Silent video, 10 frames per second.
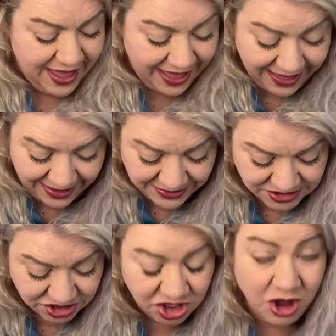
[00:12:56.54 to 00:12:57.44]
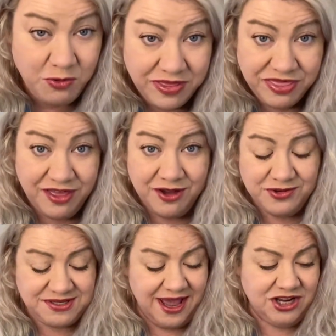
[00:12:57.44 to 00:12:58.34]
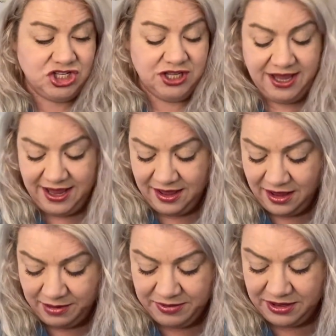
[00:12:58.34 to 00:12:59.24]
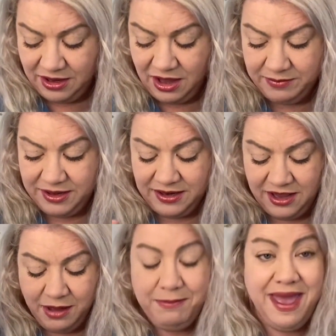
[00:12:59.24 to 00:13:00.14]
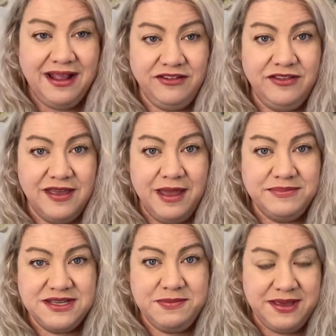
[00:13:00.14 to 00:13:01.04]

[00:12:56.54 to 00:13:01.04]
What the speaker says: And to go with those, actually, I'm gonna come back to the MTB